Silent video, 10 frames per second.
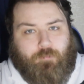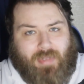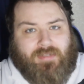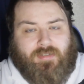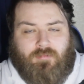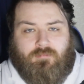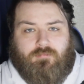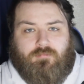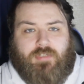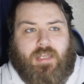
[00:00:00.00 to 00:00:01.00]
better
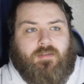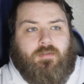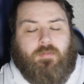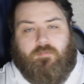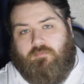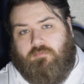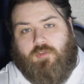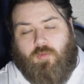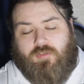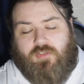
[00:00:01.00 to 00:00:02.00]
than
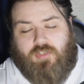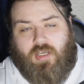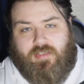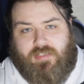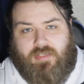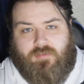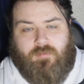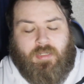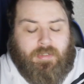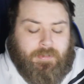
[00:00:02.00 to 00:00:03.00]
towards the start of the season.
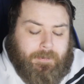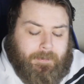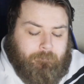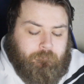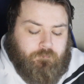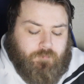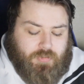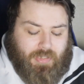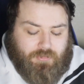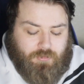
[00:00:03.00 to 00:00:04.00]

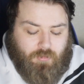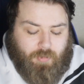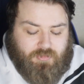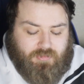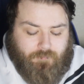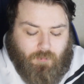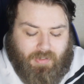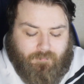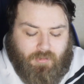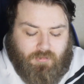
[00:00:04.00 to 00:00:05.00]
So that's another positive for
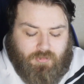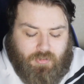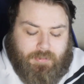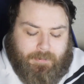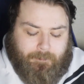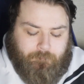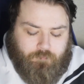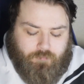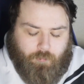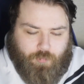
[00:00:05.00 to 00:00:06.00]
Wakefield.
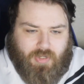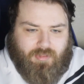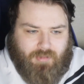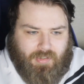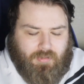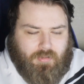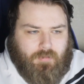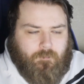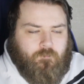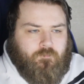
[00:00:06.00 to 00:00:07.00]
But I think